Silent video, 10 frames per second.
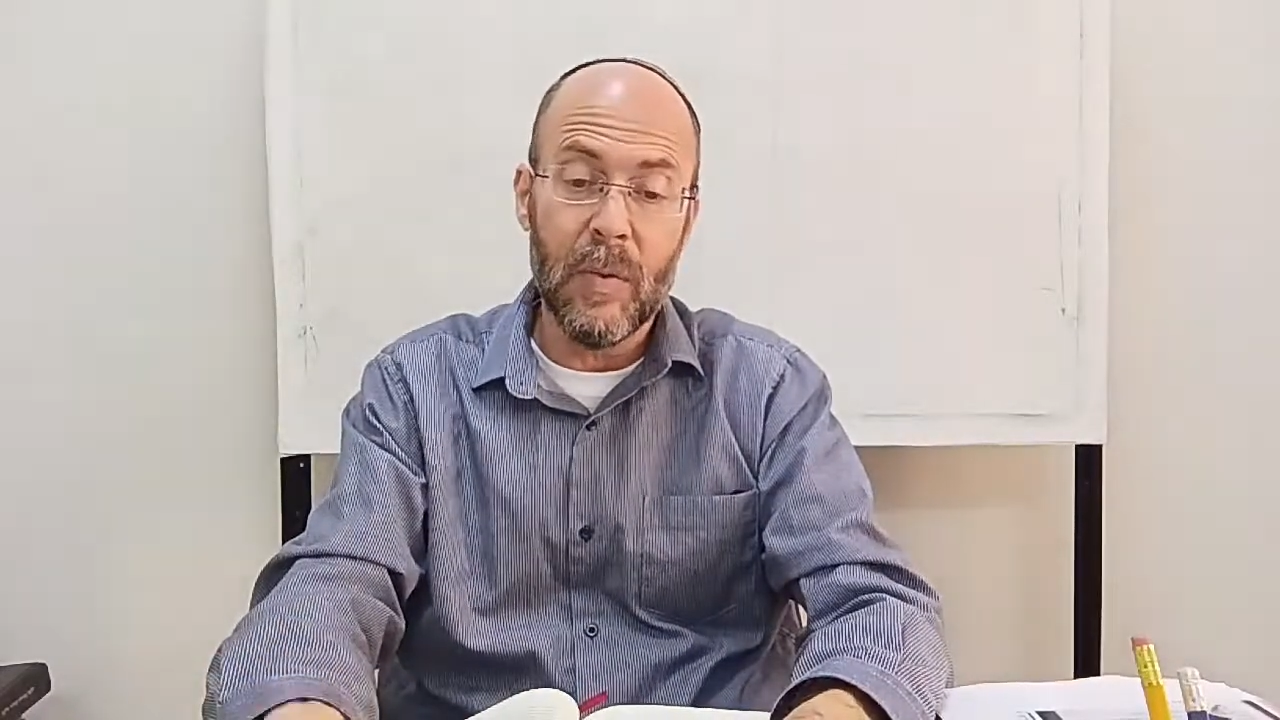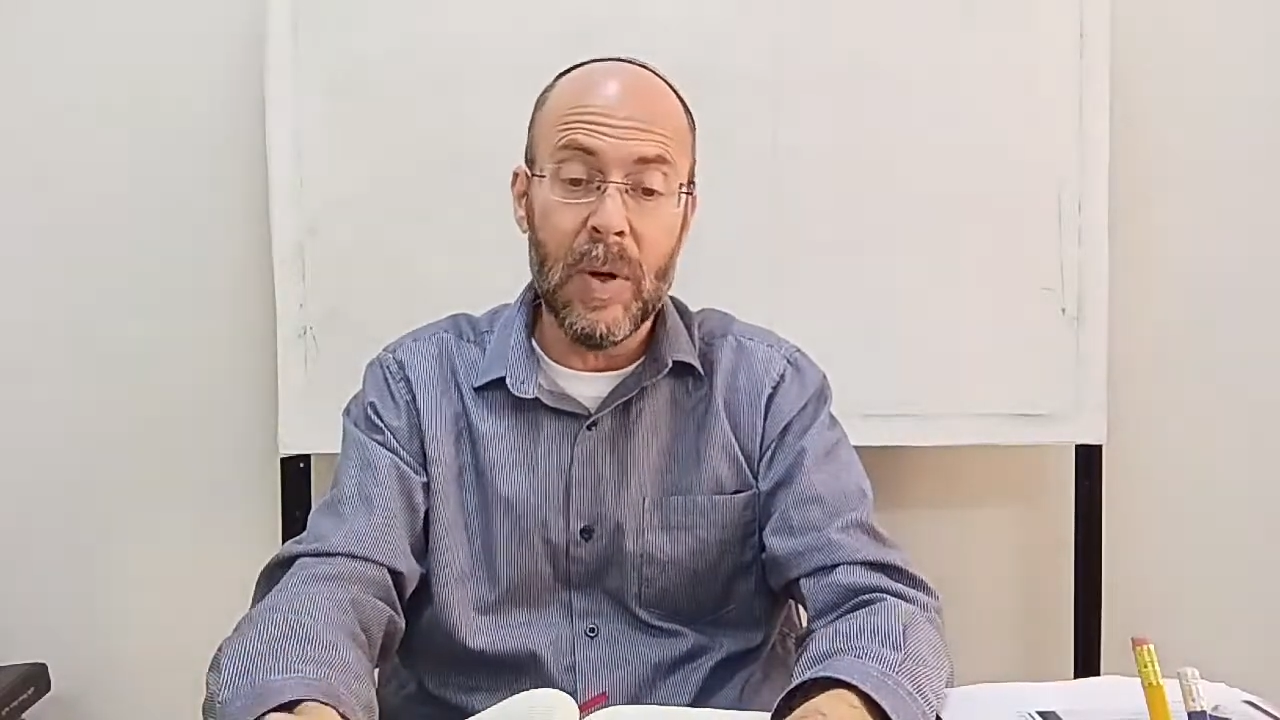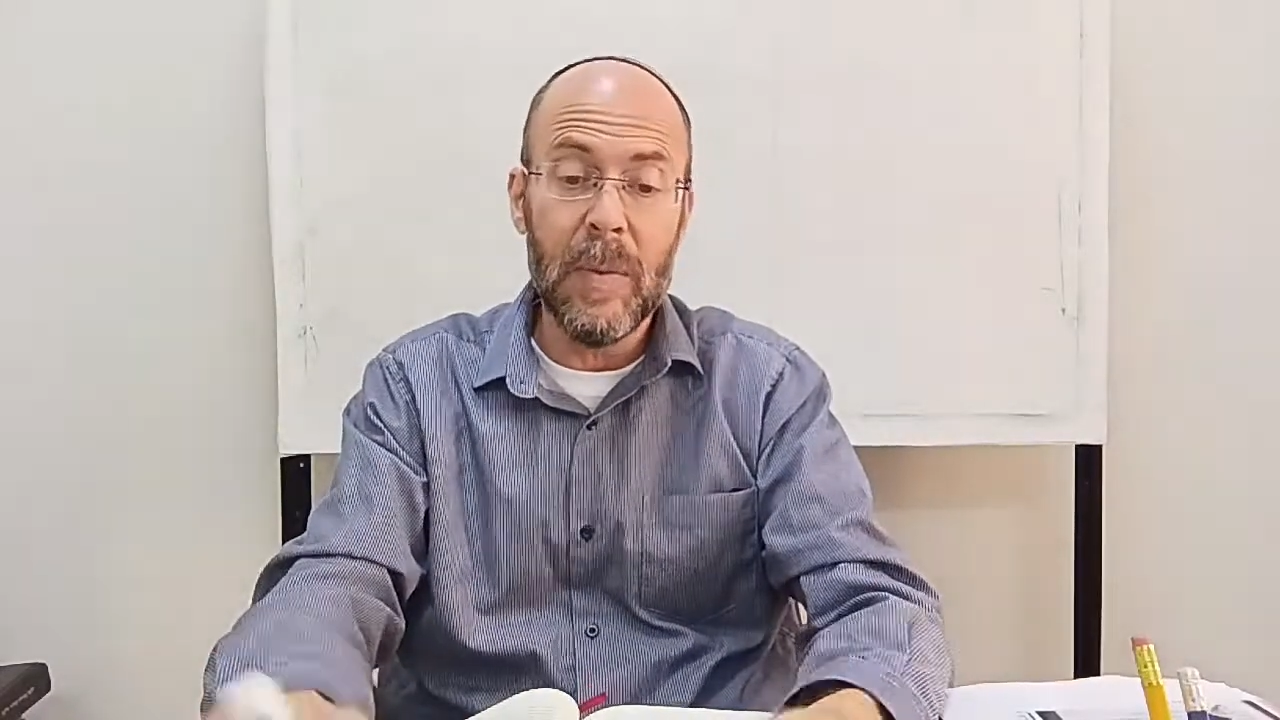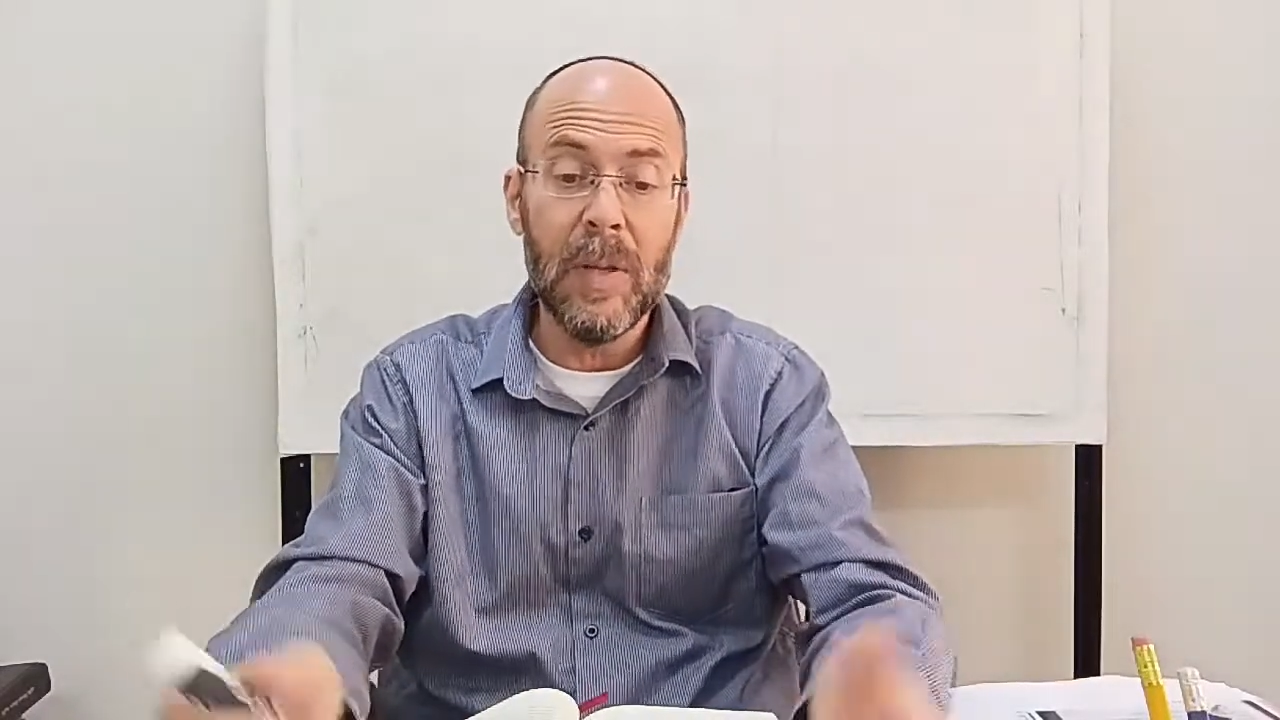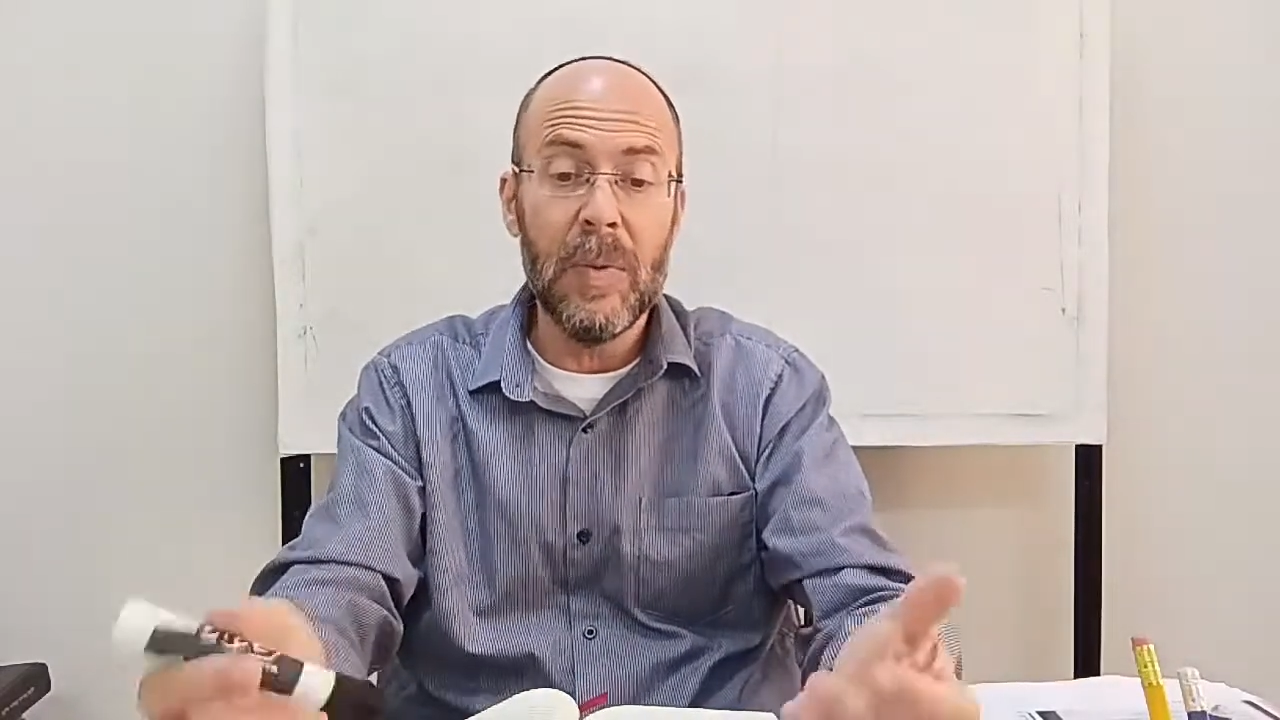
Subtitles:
So what about the